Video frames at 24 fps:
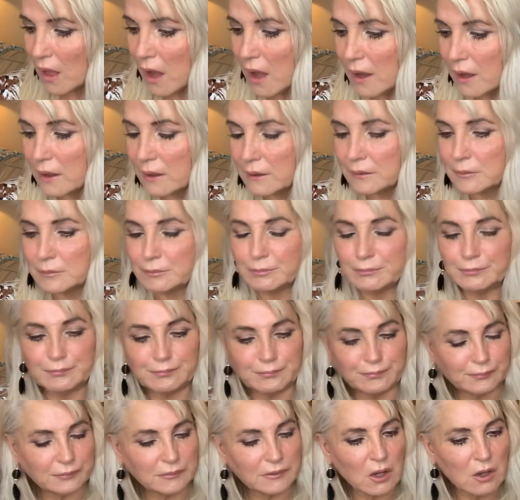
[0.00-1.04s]
I
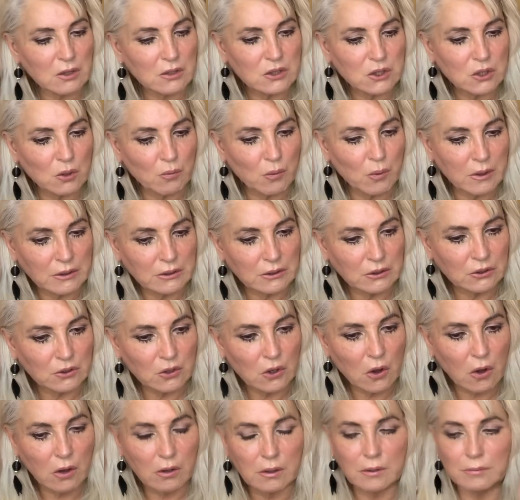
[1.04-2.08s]
also wanted to
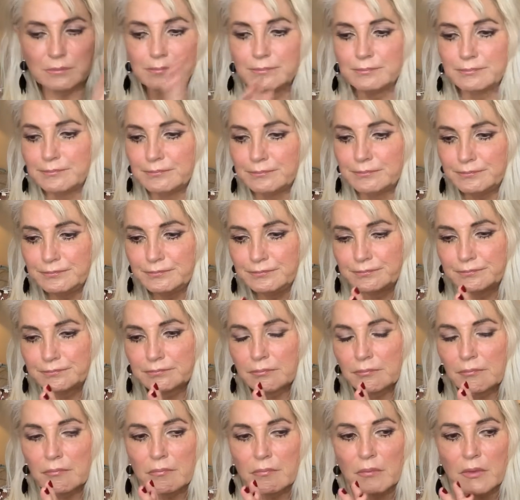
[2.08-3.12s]
talk
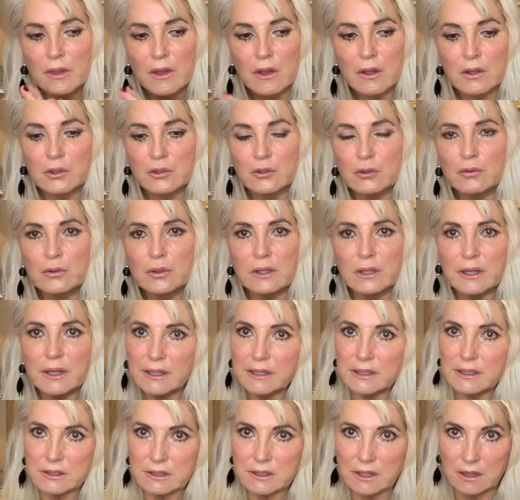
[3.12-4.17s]
to the
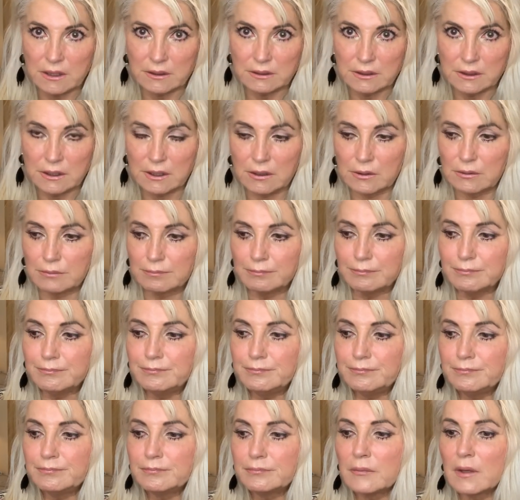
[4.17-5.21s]
ladies out there.
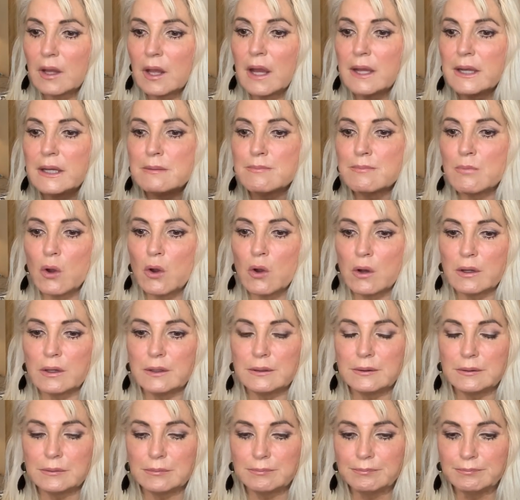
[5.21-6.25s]
I am
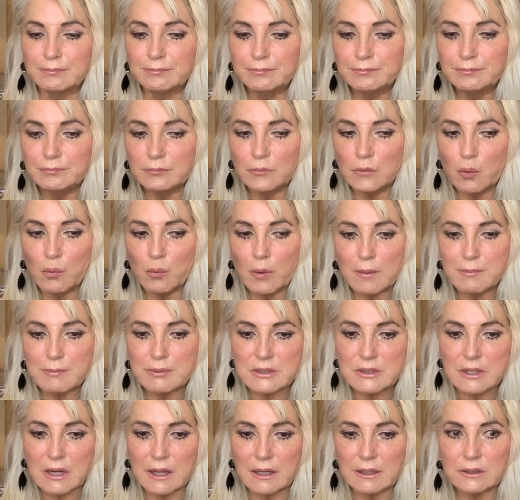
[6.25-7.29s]
on a
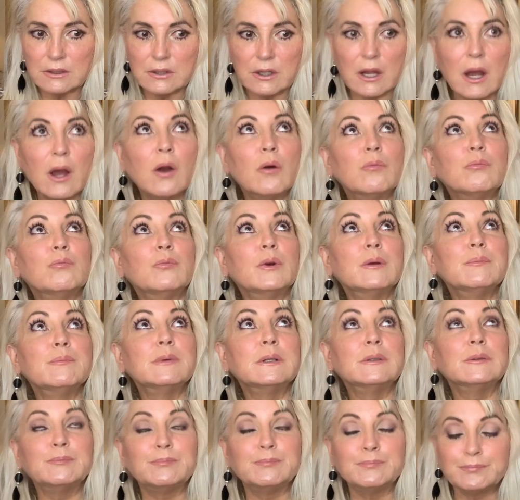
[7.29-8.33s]
website to help
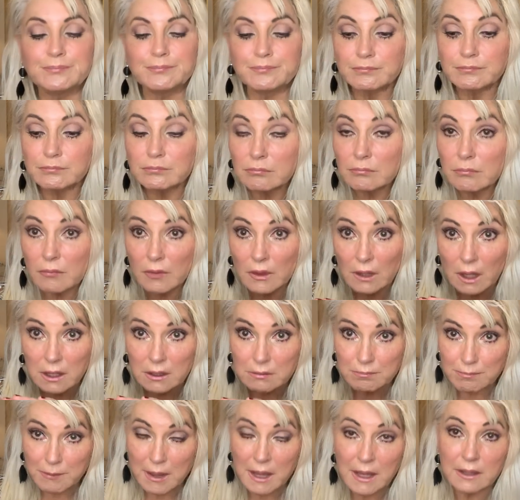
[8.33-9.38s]
women
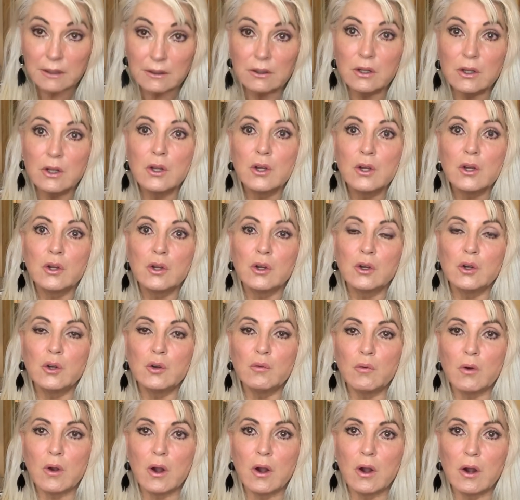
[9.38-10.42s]
and men
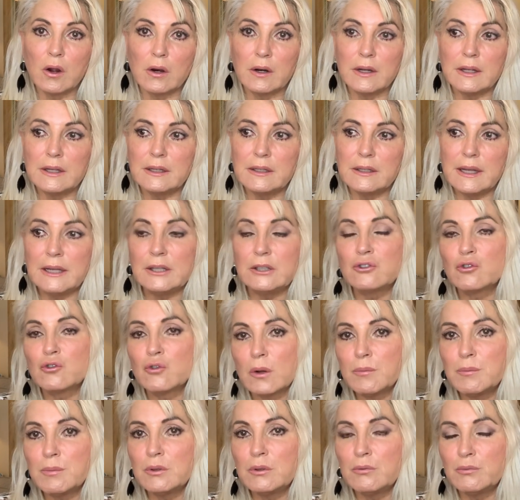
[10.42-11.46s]
who are in a
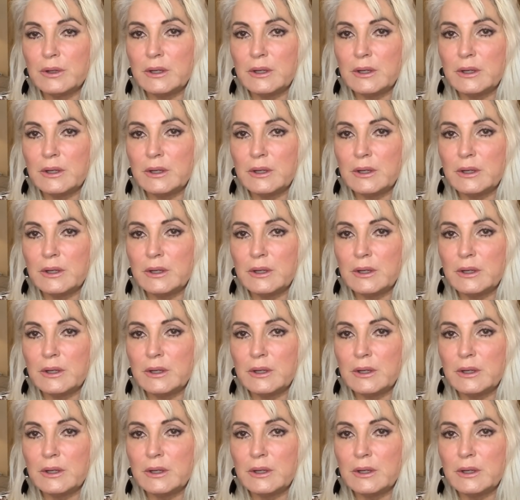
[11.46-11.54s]
troubled